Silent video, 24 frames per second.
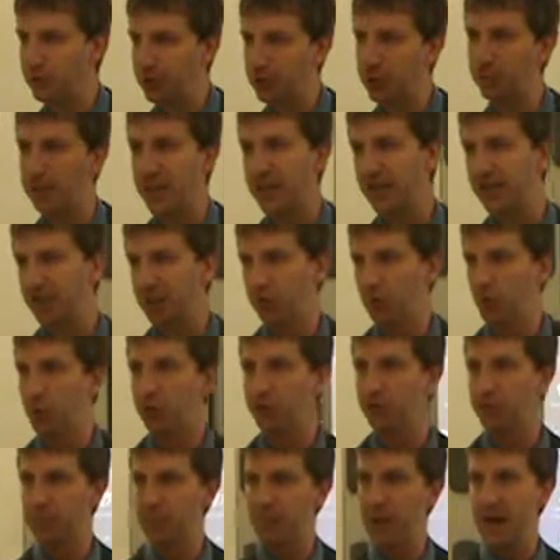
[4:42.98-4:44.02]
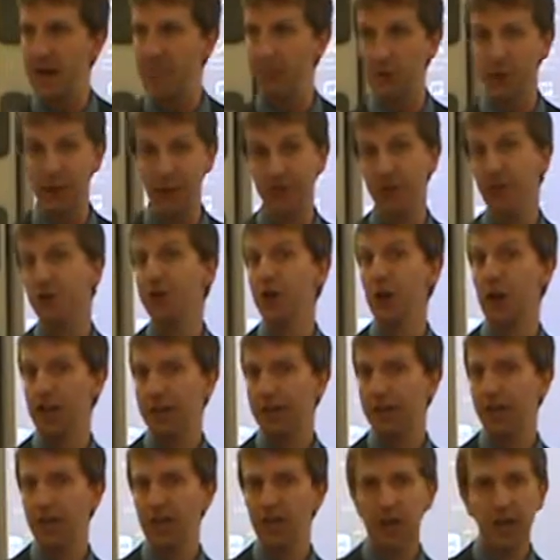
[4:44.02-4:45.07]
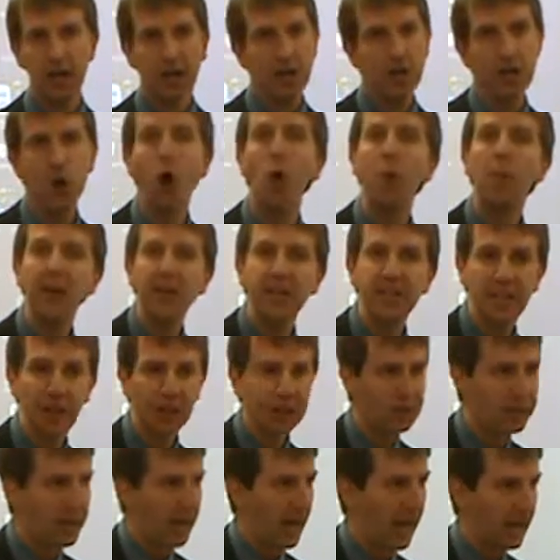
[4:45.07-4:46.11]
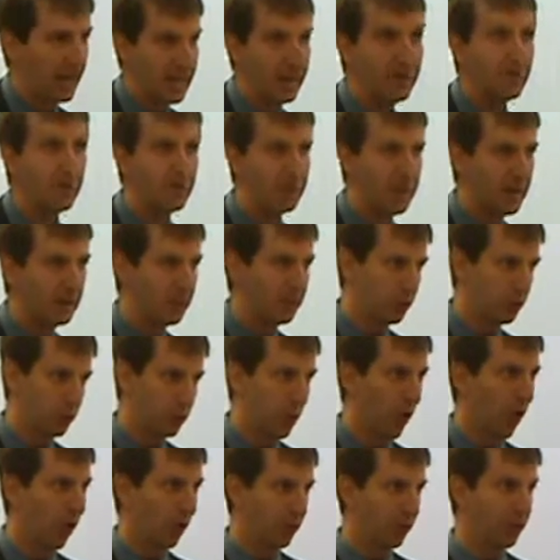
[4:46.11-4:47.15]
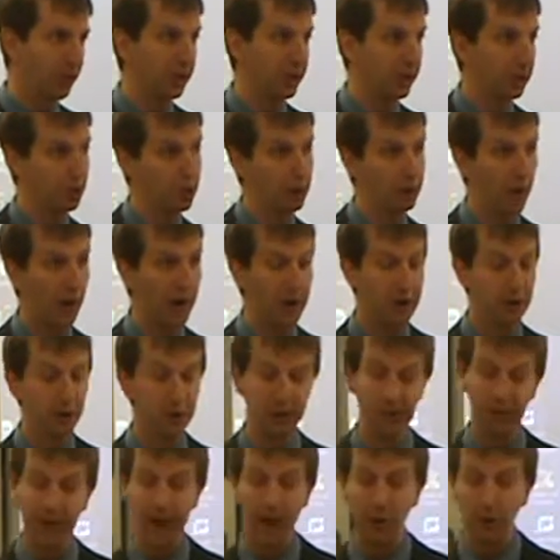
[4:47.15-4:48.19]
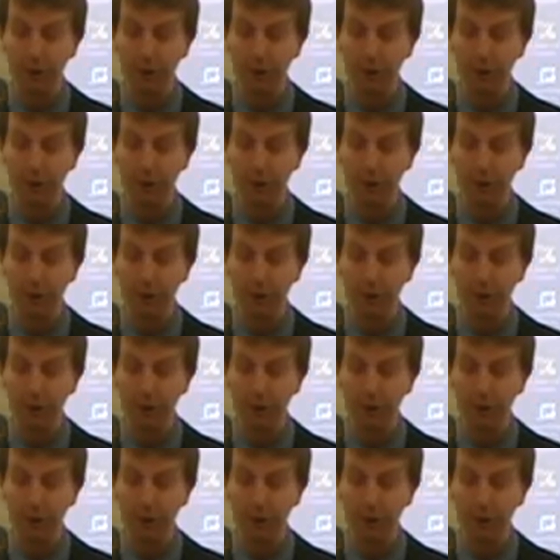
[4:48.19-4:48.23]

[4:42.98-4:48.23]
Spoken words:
6 pages worth of paper and they're done. Nobody does that, even people who are really good writers, and I